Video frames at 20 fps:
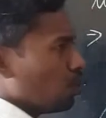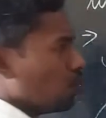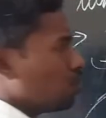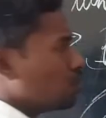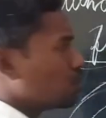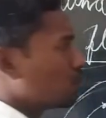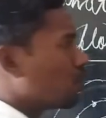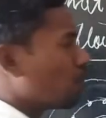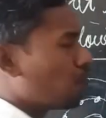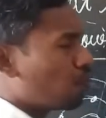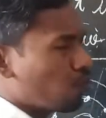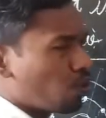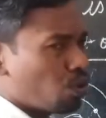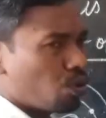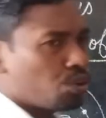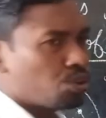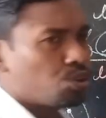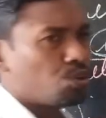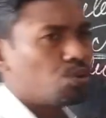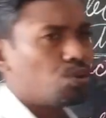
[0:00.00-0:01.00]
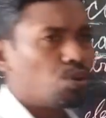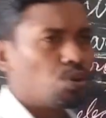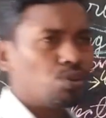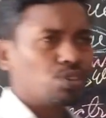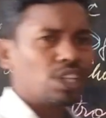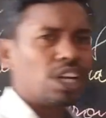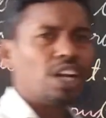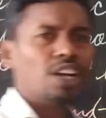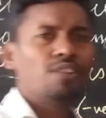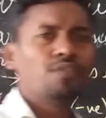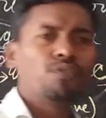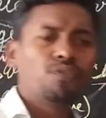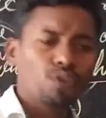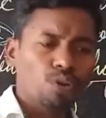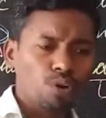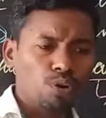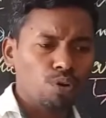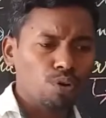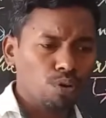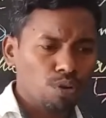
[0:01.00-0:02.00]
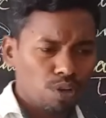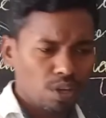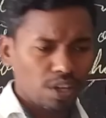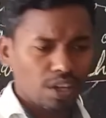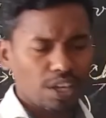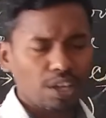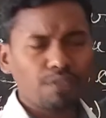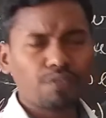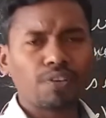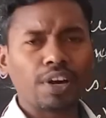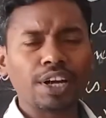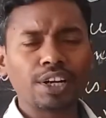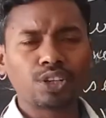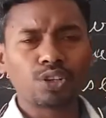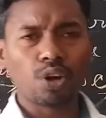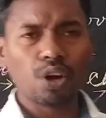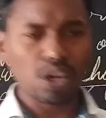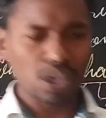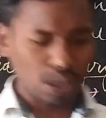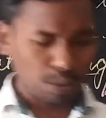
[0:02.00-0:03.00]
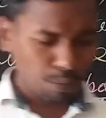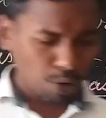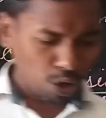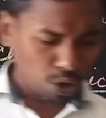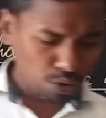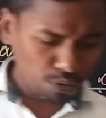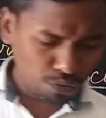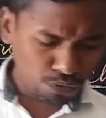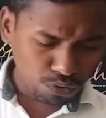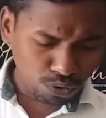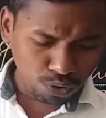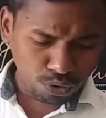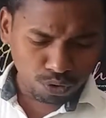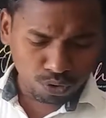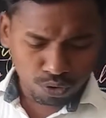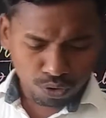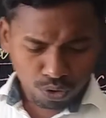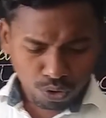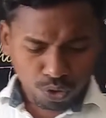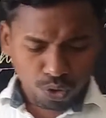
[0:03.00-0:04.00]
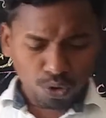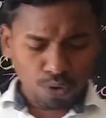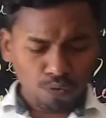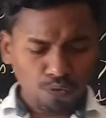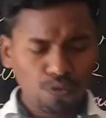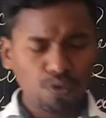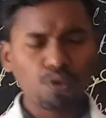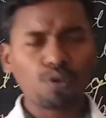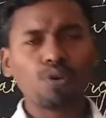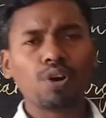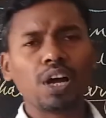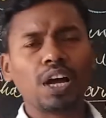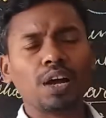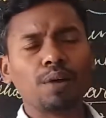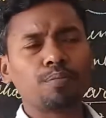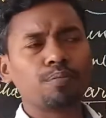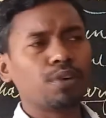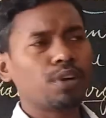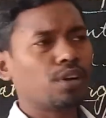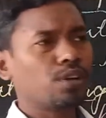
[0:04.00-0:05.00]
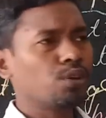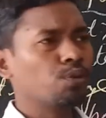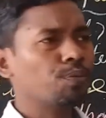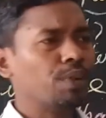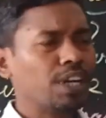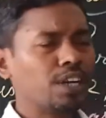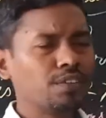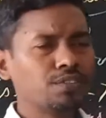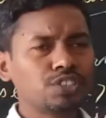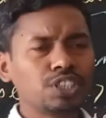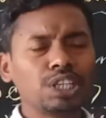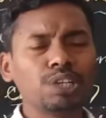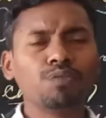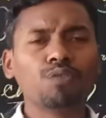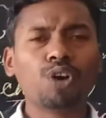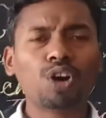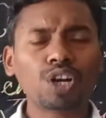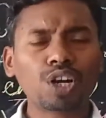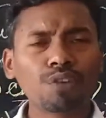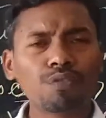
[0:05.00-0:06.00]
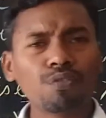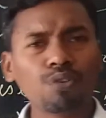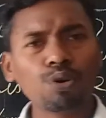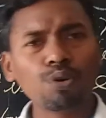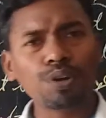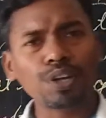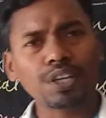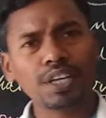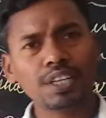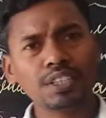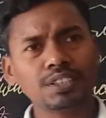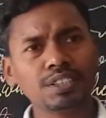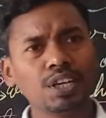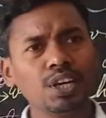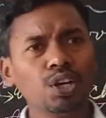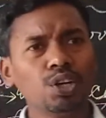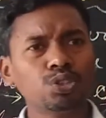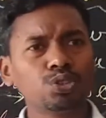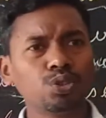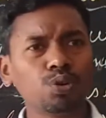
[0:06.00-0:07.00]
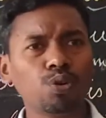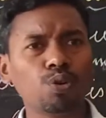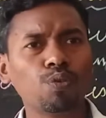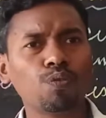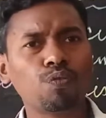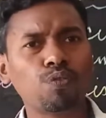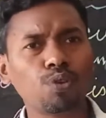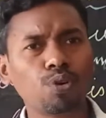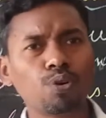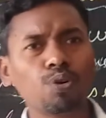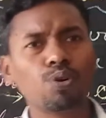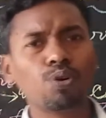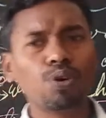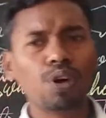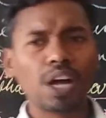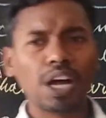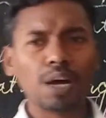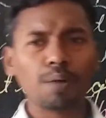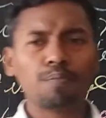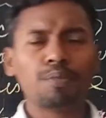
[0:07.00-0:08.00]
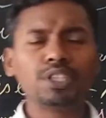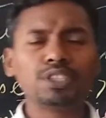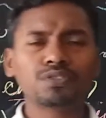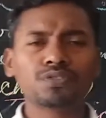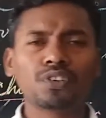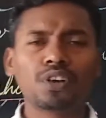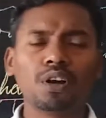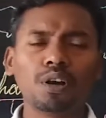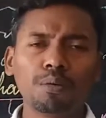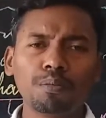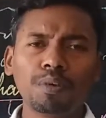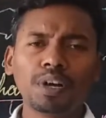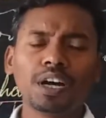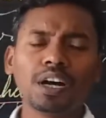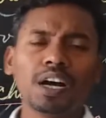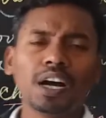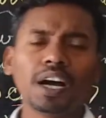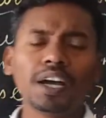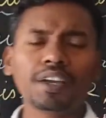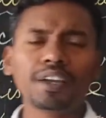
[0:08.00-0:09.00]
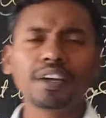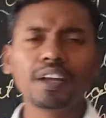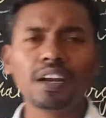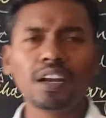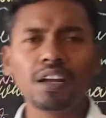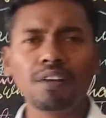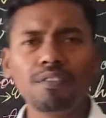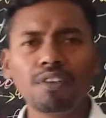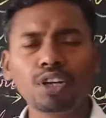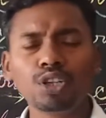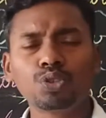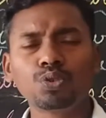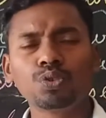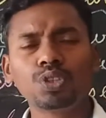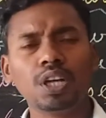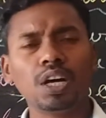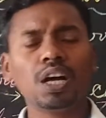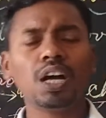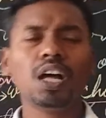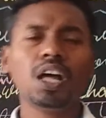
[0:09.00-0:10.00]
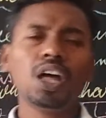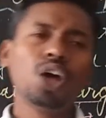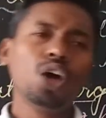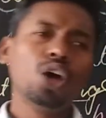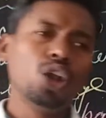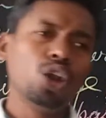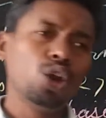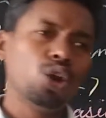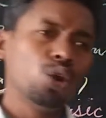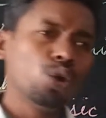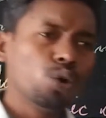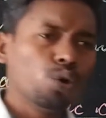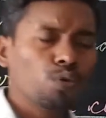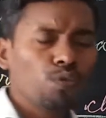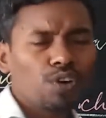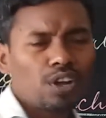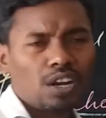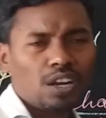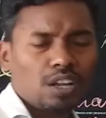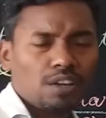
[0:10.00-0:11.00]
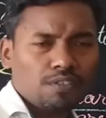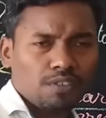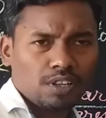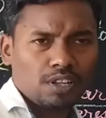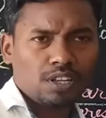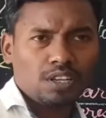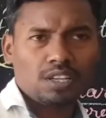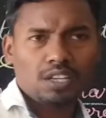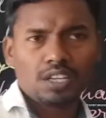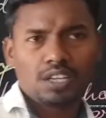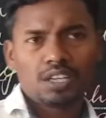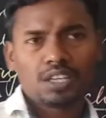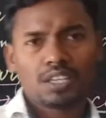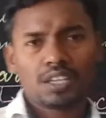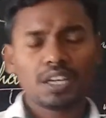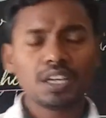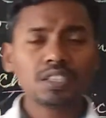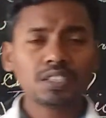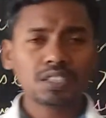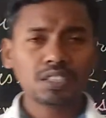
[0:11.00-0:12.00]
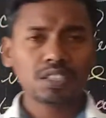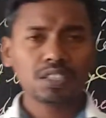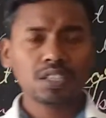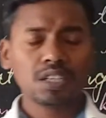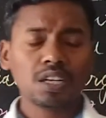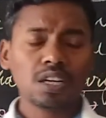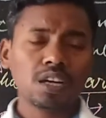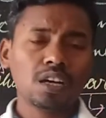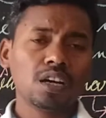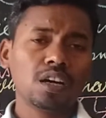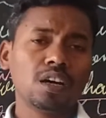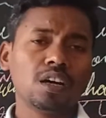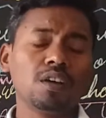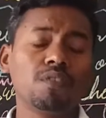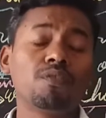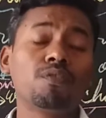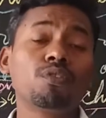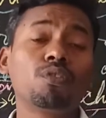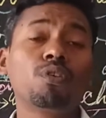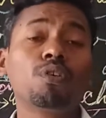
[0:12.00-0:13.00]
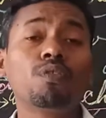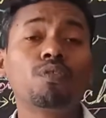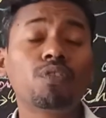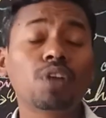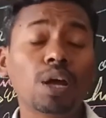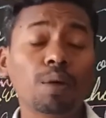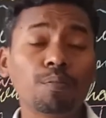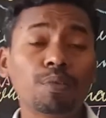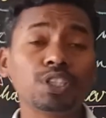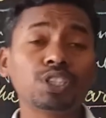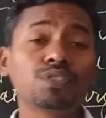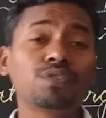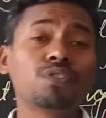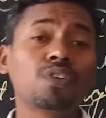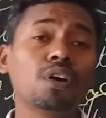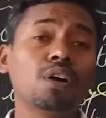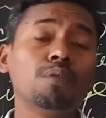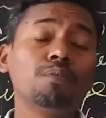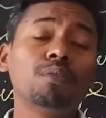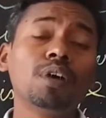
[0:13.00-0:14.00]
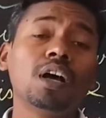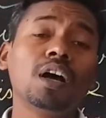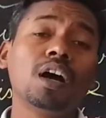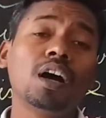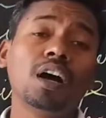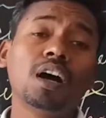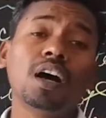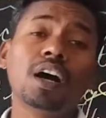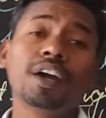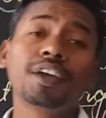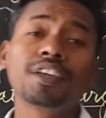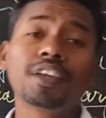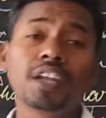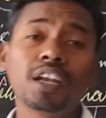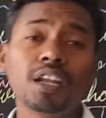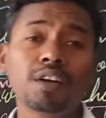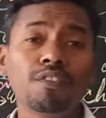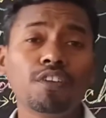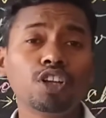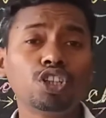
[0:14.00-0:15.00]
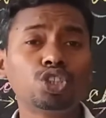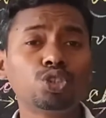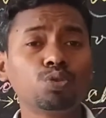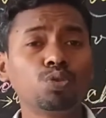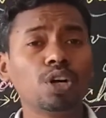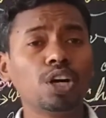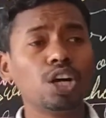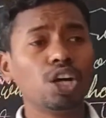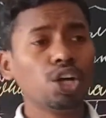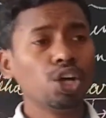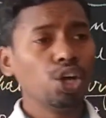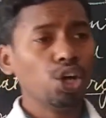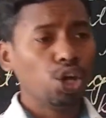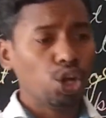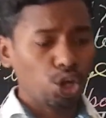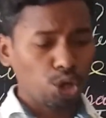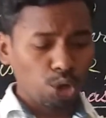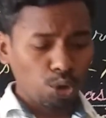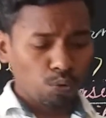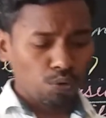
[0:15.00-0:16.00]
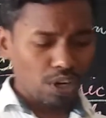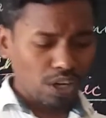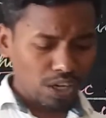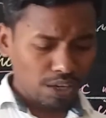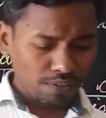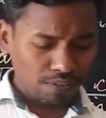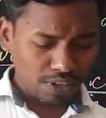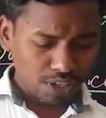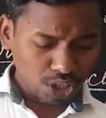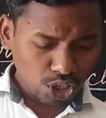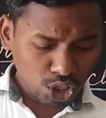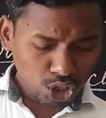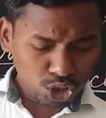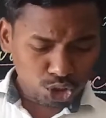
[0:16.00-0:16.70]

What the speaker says: So flow, you know that flow, if I talk about flow you might have seen water flowing, yes? So flow happens from a higher level to the lower level, yes? A flow happens from a higher level to a lower level.